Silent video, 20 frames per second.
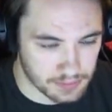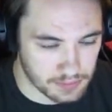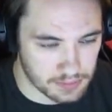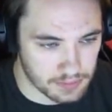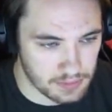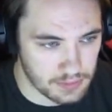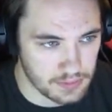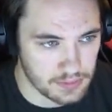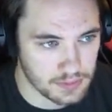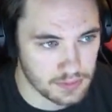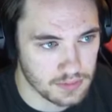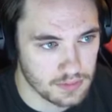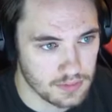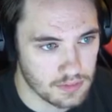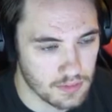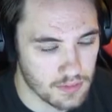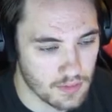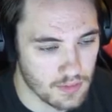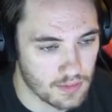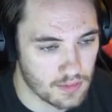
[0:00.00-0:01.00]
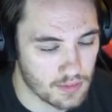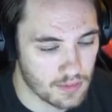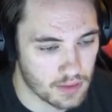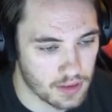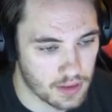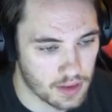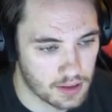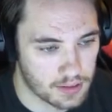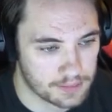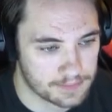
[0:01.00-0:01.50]
A swinging shot
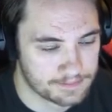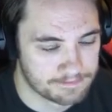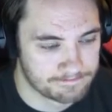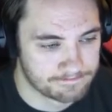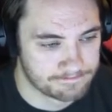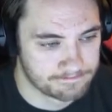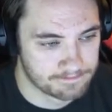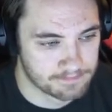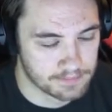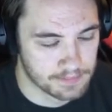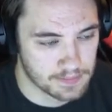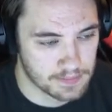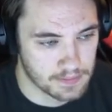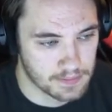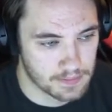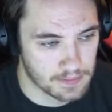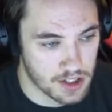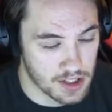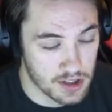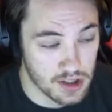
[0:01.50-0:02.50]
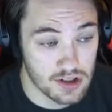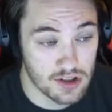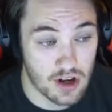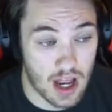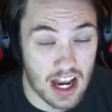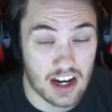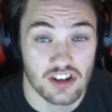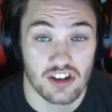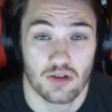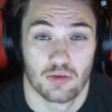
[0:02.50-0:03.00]
by Pollock went wide. This is
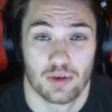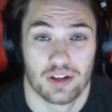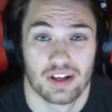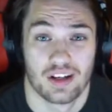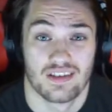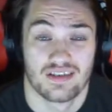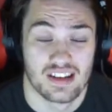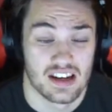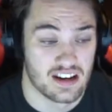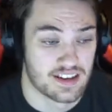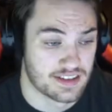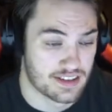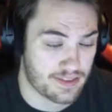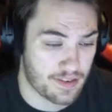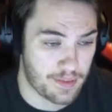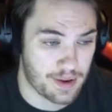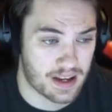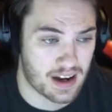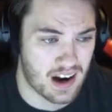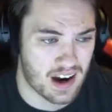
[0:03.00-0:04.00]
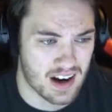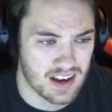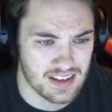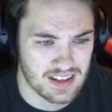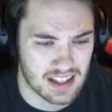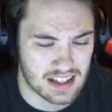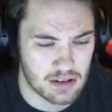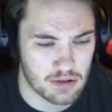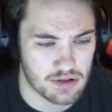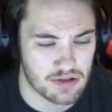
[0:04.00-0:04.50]
actually a really good series, if I'm being
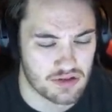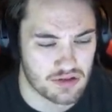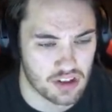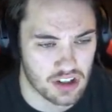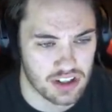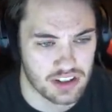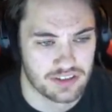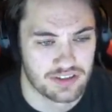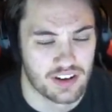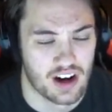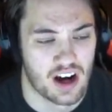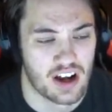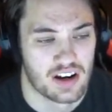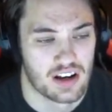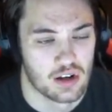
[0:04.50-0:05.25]
honest. Like, it was really fun.